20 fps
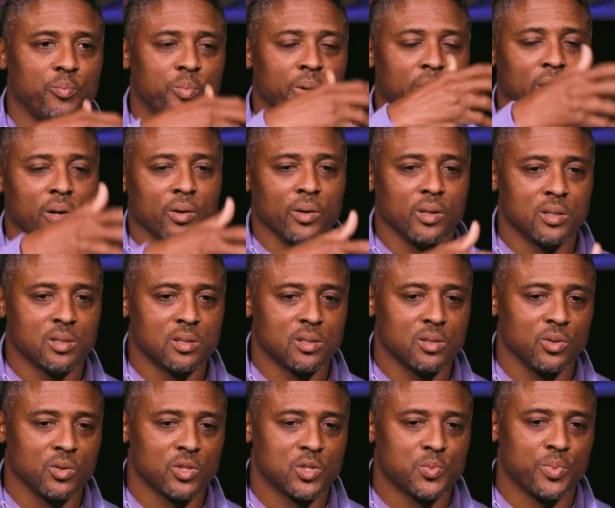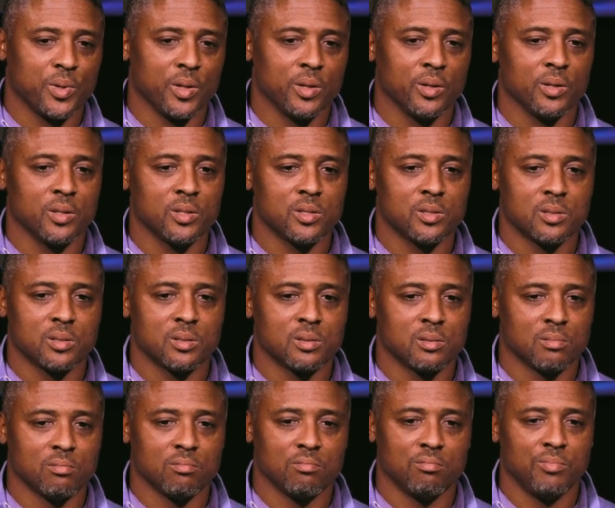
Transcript: parents to experience,